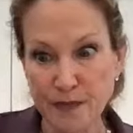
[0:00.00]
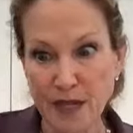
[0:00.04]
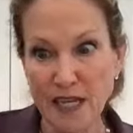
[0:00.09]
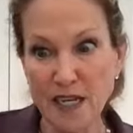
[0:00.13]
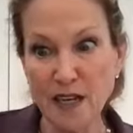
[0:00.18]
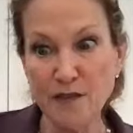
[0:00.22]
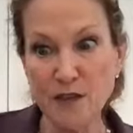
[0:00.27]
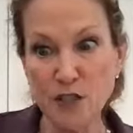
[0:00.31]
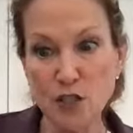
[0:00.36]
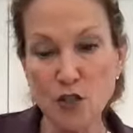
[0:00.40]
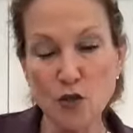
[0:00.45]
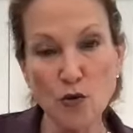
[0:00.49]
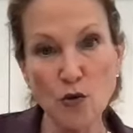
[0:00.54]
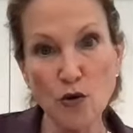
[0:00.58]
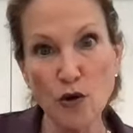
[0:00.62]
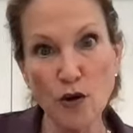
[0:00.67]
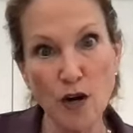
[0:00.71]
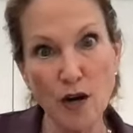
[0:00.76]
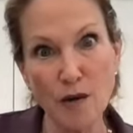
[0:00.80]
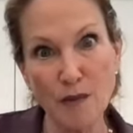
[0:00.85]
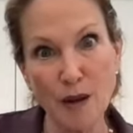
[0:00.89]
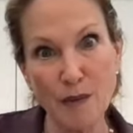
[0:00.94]
And in the
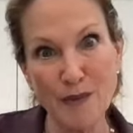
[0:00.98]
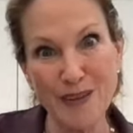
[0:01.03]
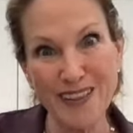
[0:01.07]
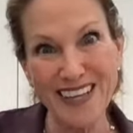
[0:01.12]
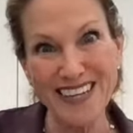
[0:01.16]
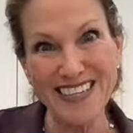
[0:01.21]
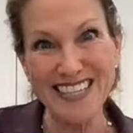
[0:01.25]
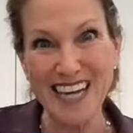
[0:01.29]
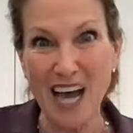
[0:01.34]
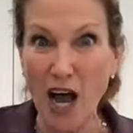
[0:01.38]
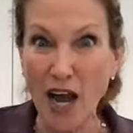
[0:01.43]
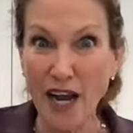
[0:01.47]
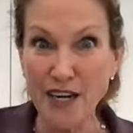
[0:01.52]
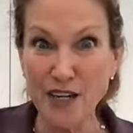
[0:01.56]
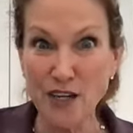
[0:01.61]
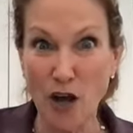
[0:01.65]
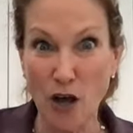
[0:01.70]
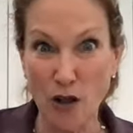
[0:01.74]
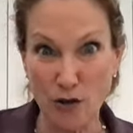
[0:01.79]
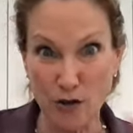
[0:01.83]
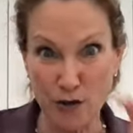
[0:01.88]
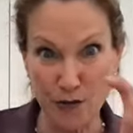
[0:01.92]
store, it might be like
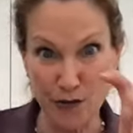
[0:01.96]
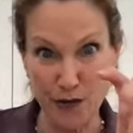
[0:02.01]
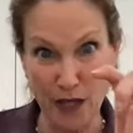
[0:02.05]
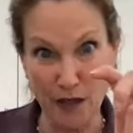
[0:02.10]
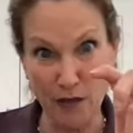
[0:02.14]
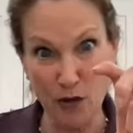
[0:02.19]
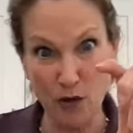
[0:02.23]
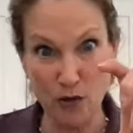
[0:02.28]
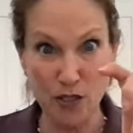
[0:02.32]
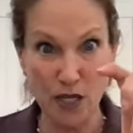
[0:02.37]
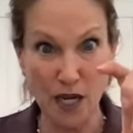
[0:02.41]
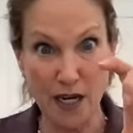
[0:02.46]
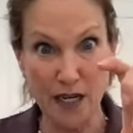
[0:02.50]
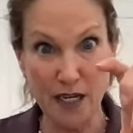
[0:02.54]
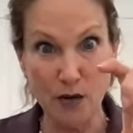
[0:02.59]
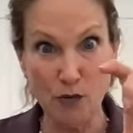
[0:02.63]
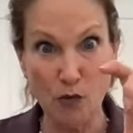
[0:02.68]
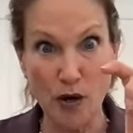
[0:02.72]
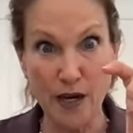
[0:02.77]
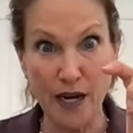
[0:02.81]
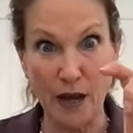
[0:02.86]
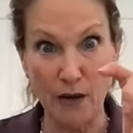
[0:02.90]
$9 for that little
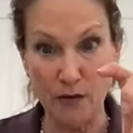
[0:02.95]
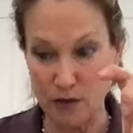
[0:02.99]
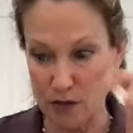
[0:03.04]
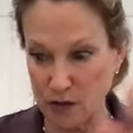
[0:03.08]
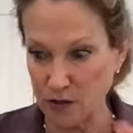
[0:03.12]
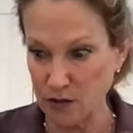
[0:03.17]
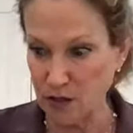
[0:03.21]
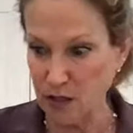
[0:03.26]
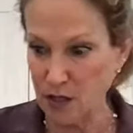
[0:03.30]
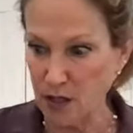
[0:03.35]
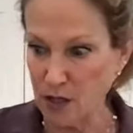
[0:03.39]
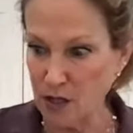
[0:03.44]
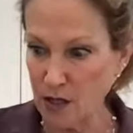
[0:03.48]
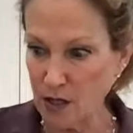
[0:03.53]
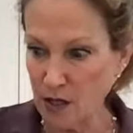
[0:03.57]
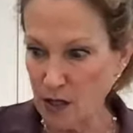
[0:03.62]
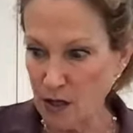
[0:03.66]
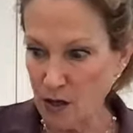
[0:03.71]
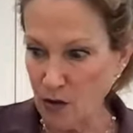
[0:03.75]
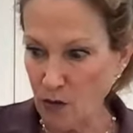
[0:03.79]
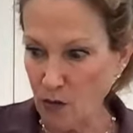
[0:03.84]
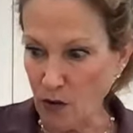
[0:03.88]
tiny one ounce
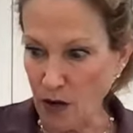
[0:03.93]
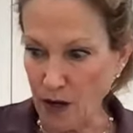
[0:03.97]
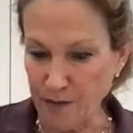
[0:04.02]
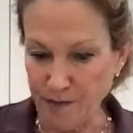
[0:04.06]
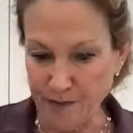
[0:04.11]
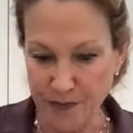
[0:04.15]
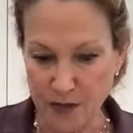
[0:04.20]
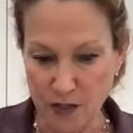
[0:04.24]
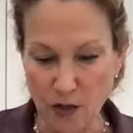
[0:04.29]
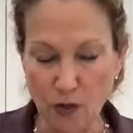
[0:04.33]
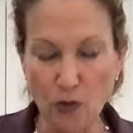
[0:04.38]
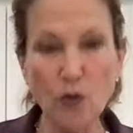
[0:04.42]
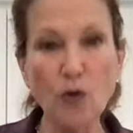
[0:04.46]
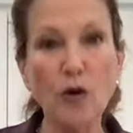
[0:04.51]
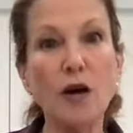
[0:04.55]
one. So,